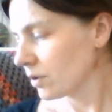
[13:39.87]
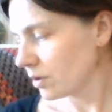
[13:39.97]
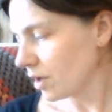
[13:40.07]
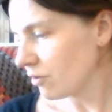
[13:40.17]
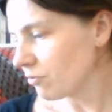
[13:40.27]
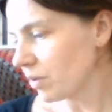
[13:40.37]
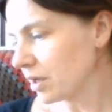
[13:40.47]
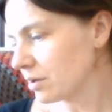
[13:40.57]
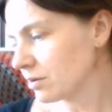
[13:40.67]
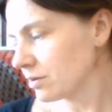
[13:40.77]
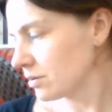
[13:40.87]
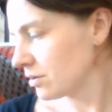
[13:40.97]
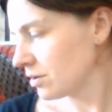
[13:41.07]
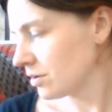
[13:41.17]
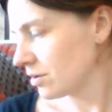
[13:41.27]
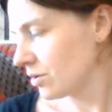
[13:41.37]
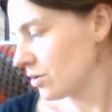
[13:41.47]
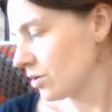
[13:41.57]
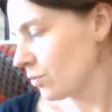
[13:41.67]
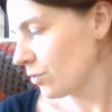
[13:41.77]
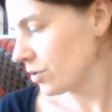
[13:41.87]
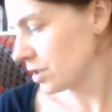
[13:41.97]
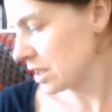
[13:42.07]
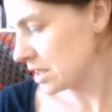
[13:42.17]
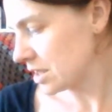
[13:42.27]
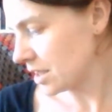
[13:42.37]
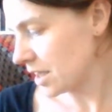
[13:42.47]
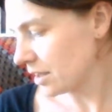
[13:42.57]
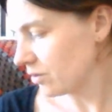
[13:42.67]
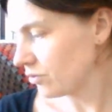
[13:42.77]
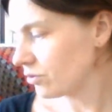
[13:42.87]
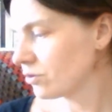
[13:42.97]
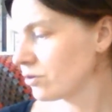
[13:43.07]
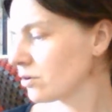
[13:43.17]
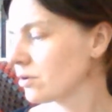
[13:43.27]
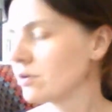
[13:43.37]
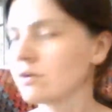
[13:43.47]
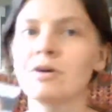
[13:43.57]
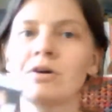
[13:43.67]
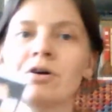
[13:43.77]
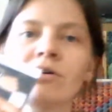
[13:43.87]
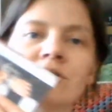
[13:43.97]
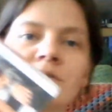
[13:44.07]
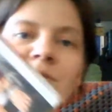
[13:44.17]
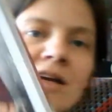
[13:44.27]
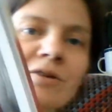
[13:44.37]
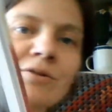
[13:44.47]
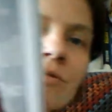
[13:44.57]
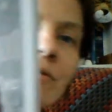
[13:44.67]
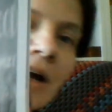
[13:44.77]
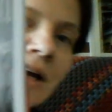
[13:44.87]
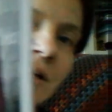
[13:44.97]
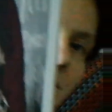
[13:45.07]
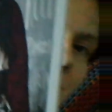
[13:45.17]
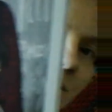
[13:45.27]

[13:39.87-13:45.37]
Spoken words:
I've been wanting to get this onto my needles for ages,